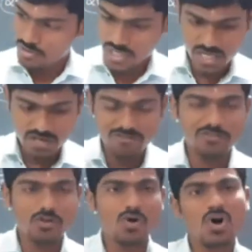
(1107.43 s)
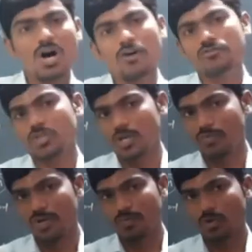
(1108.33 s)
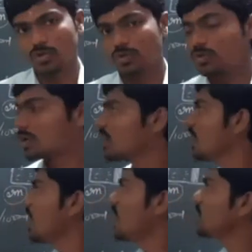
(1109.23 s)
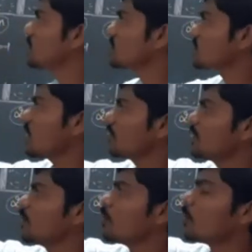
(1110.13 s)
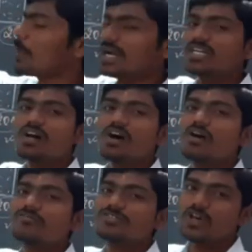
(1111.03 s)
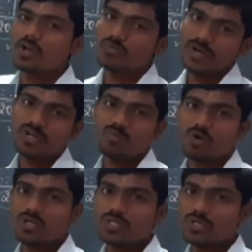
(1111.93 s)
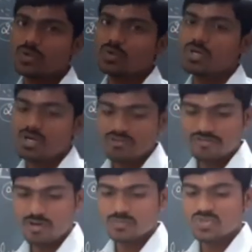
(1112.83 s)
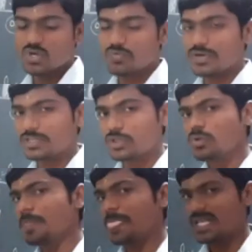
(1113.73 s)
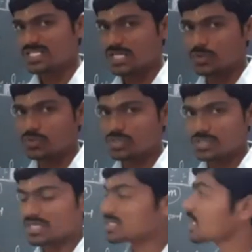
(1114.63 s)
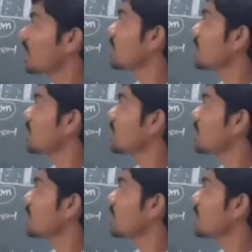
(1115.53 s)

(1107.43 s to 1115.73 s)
inflow of solvent molecule, or to stop the movement of solvent molecule from solvent to solution is called